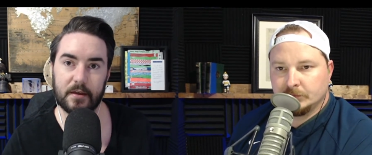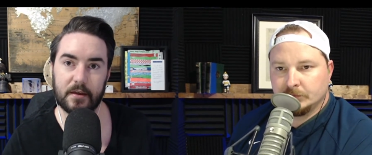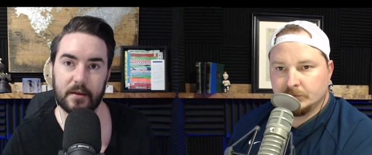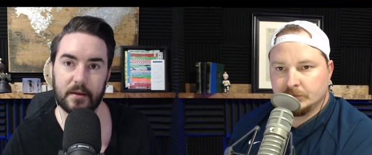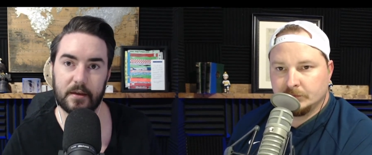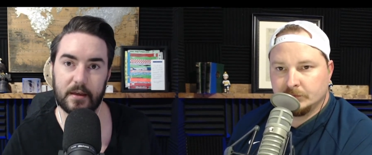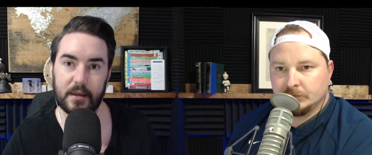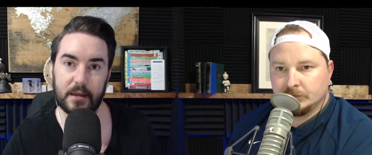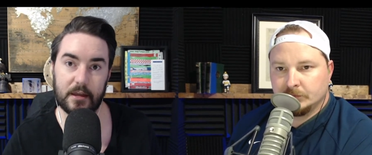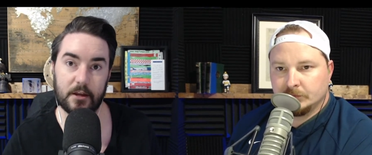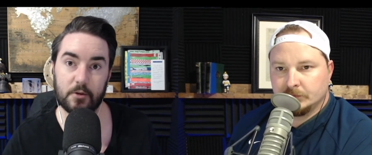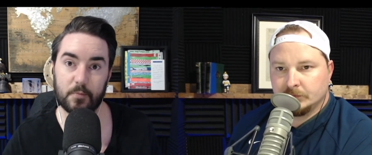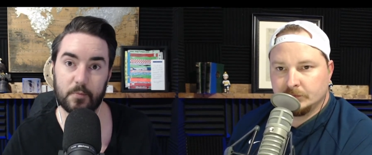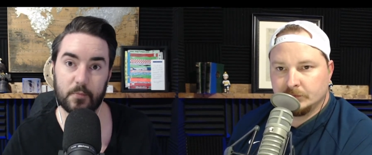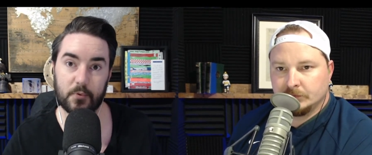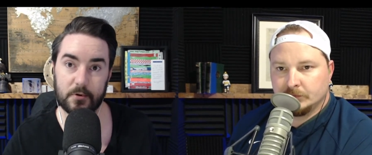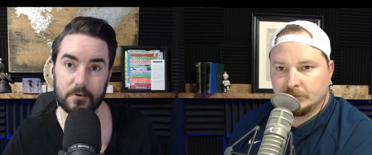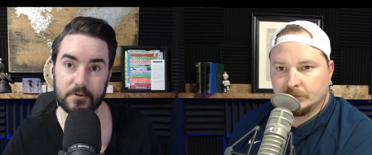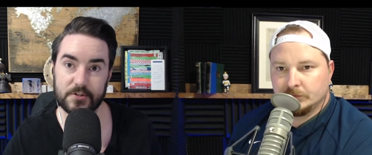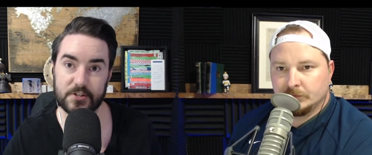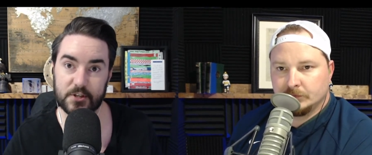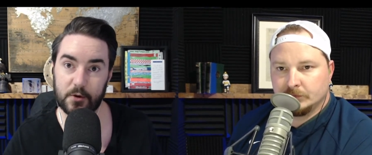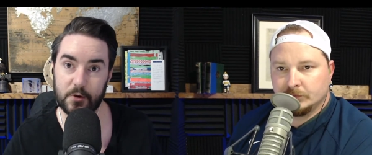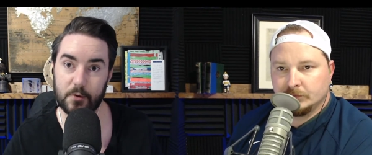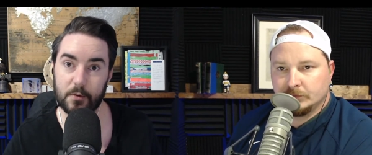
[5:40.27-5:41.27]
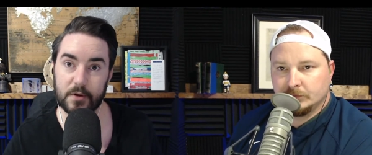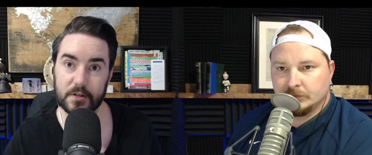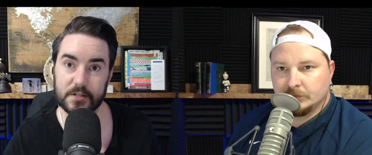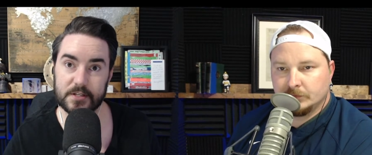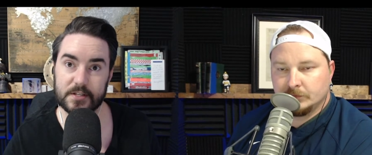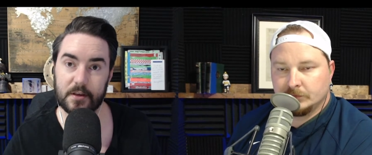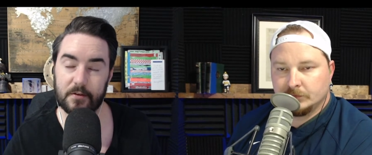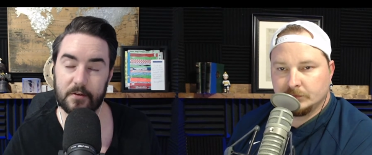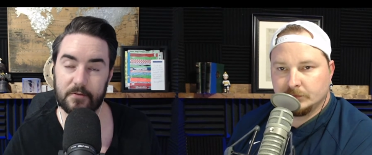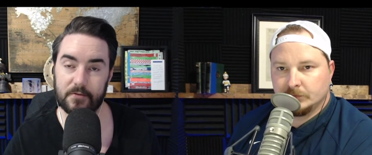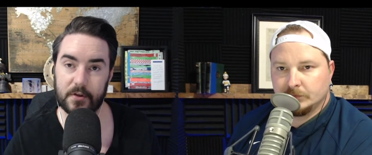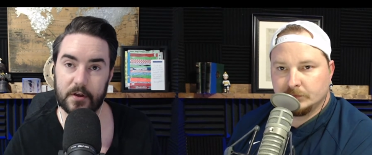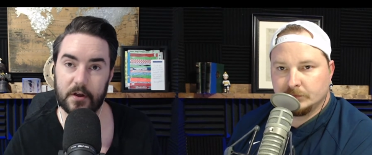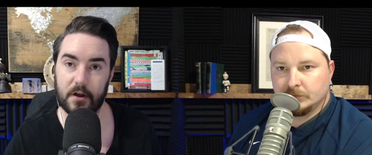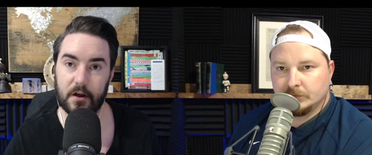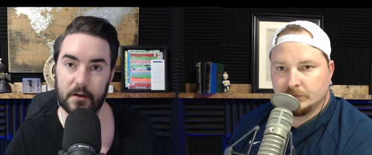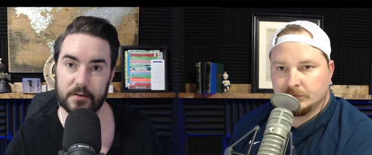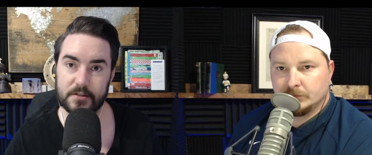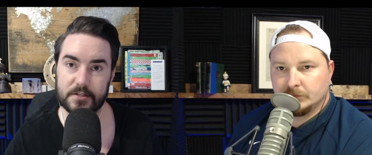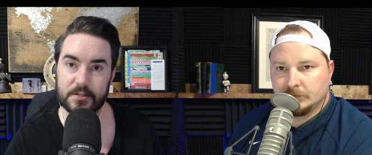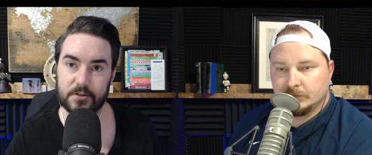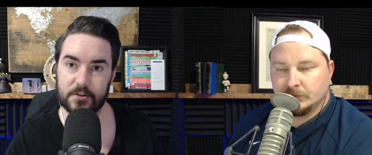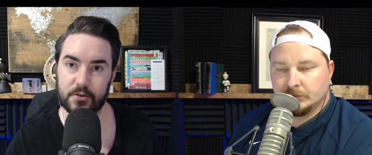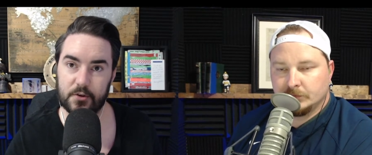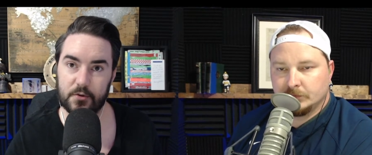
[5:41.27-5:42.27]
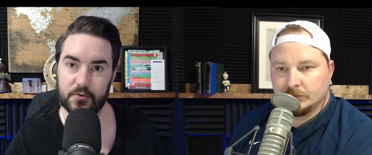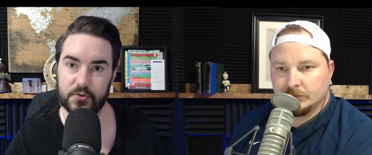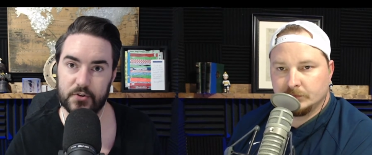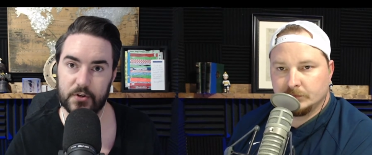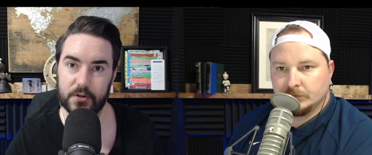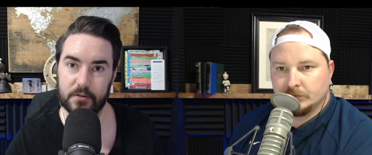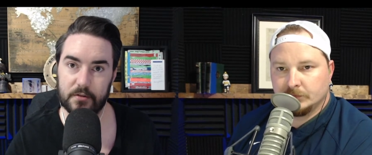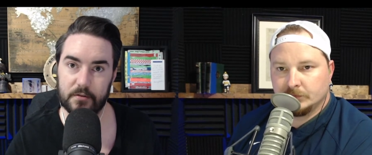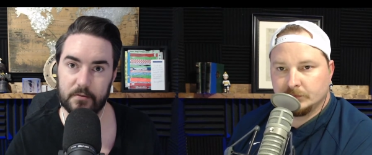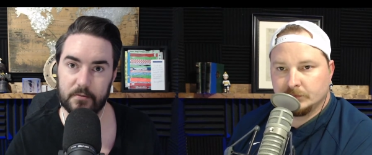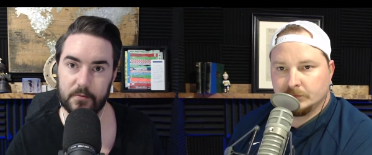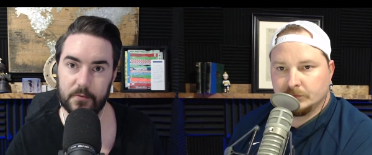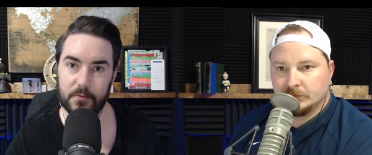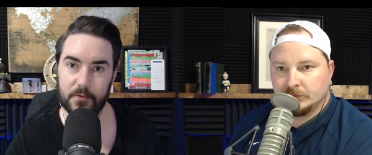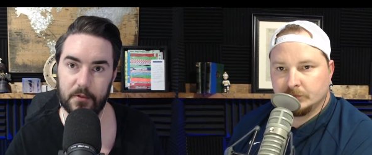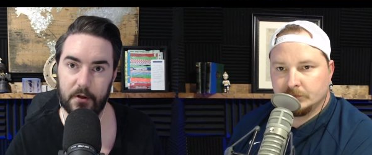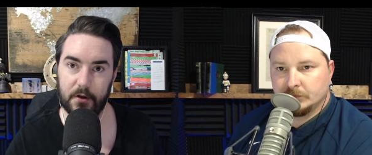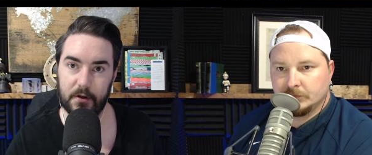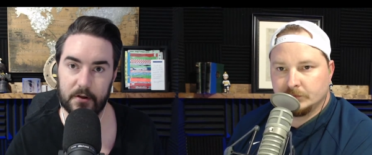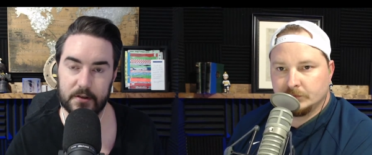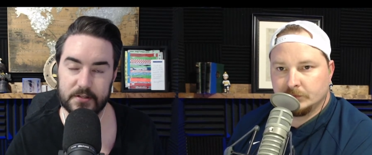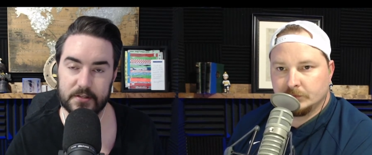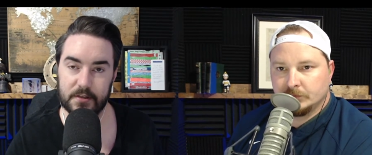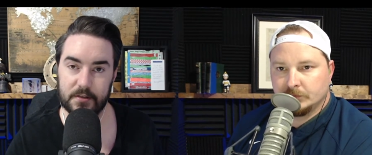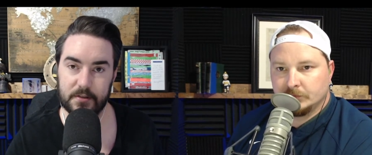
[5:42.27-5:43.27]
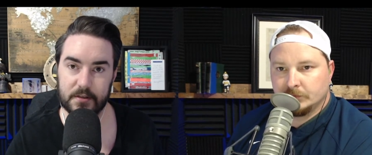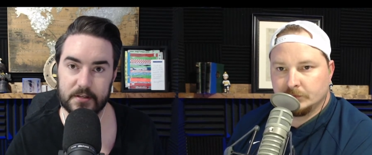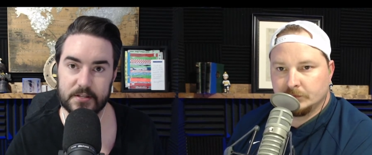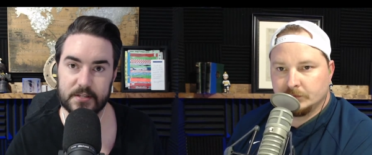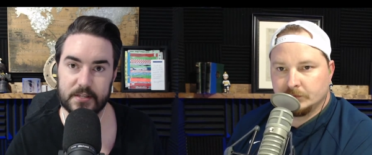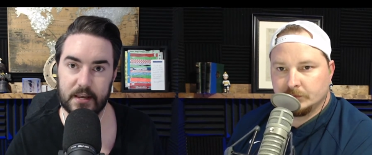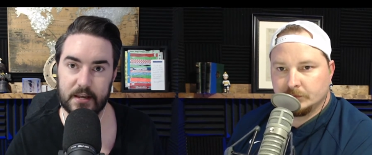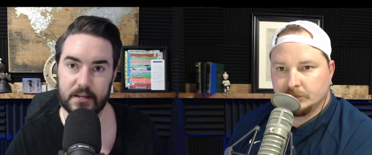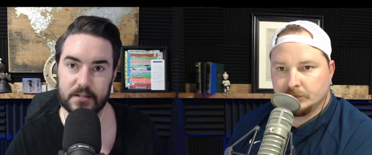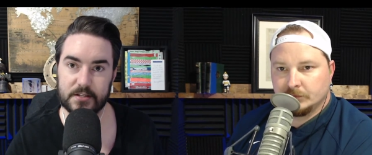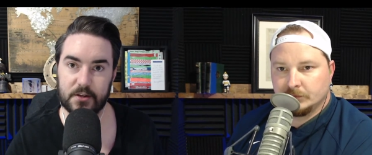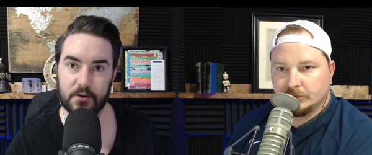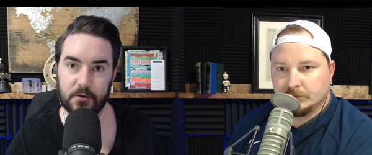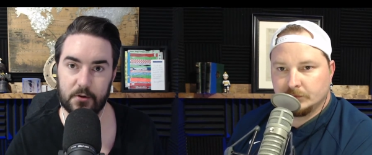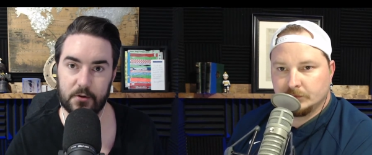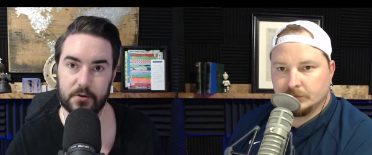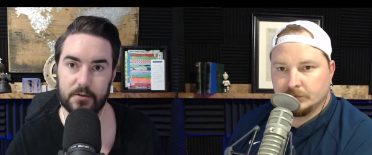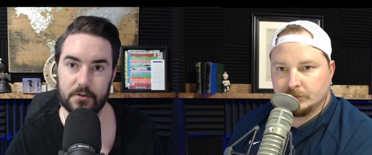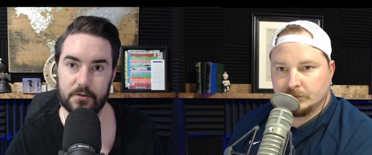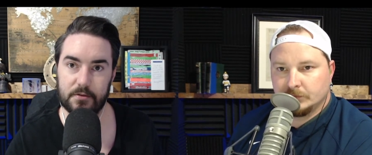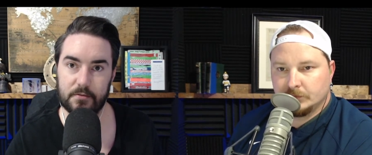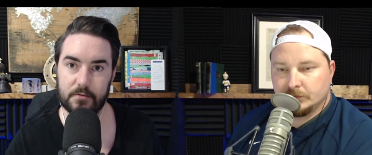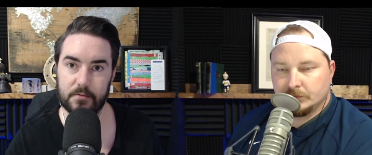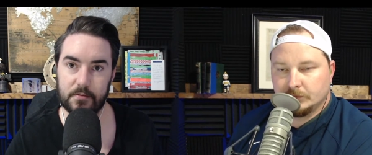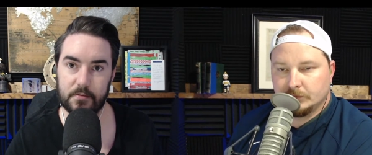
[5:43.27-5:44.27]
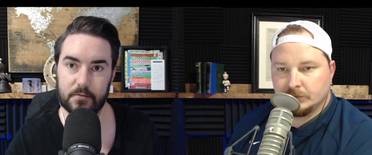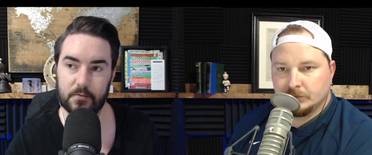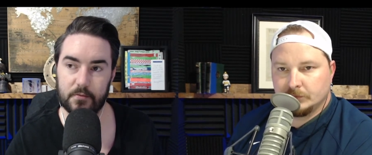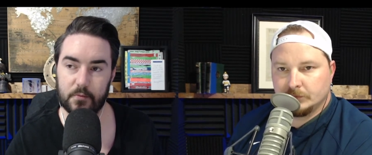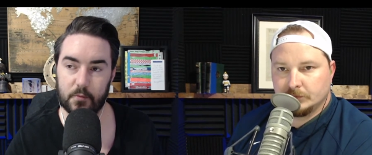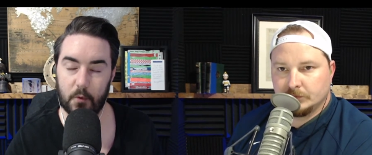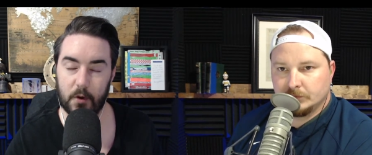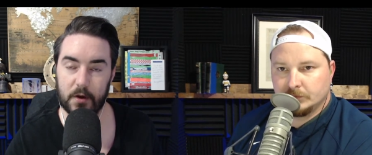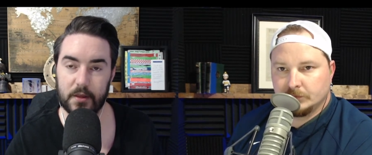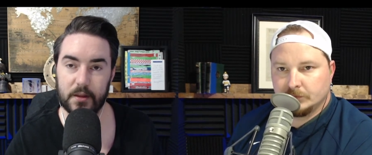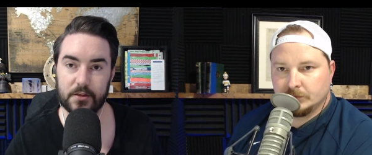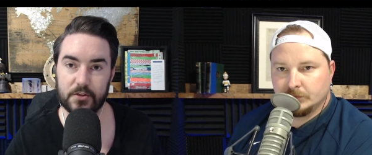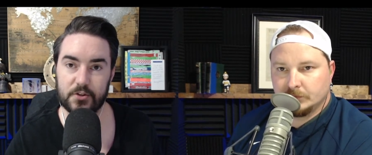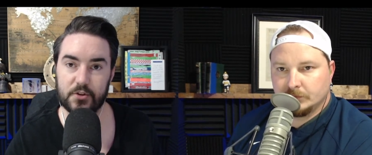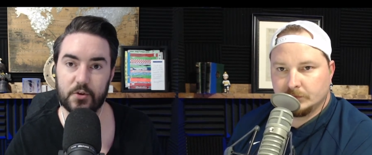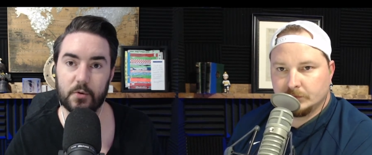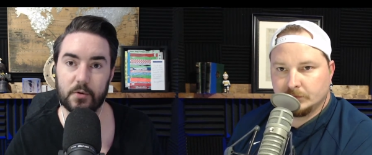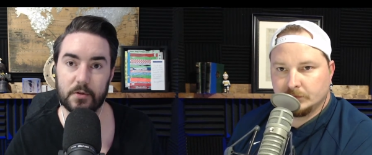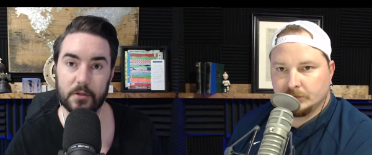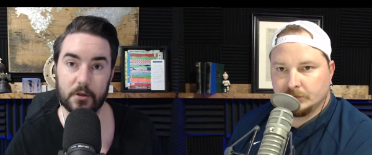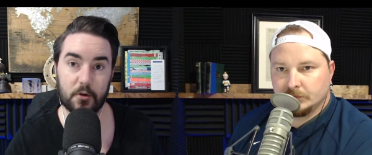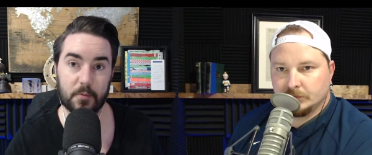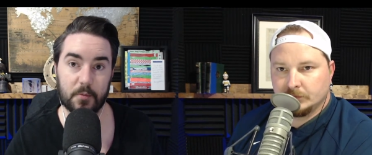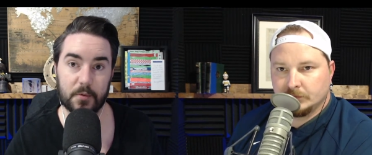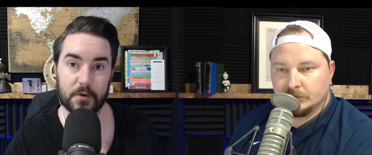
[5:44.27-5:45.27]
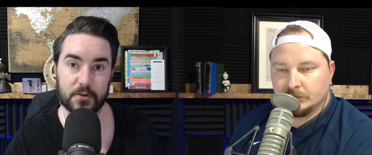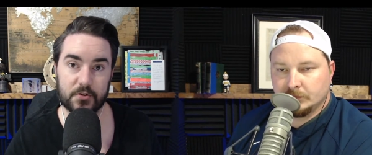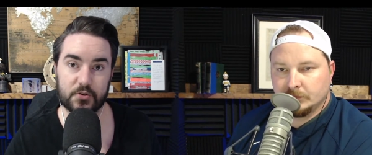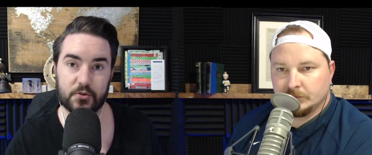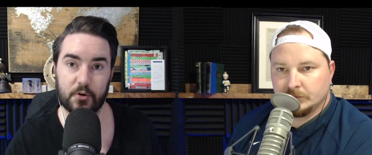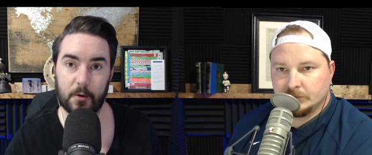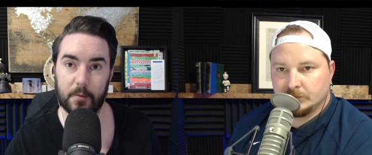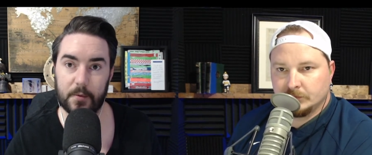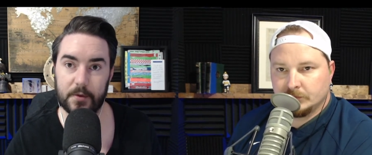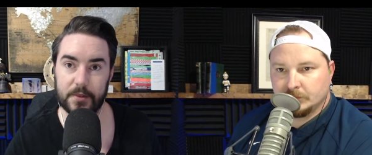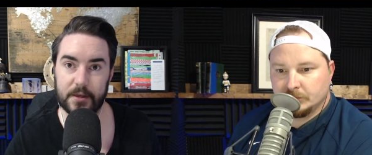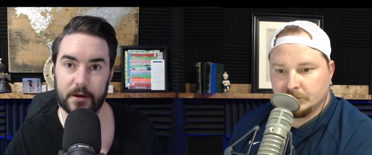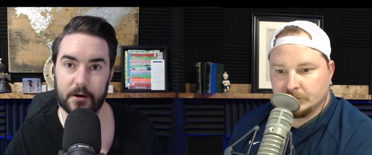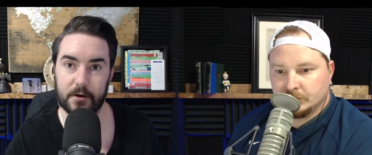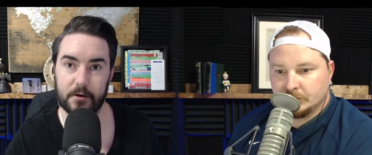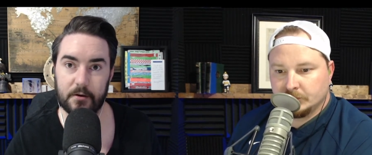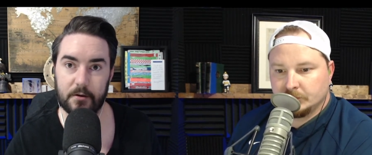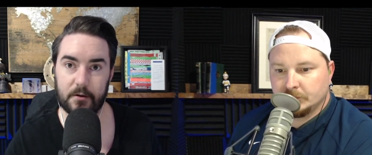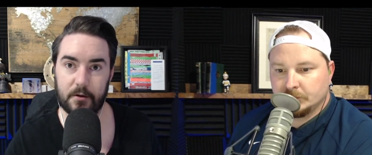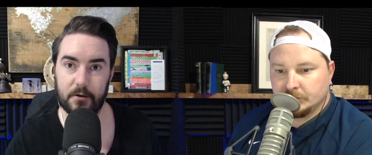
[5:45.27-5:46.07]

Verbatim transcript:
Speaker 1: in pursuance of the Constitution laws, then the states could run into a little bit of trouble there.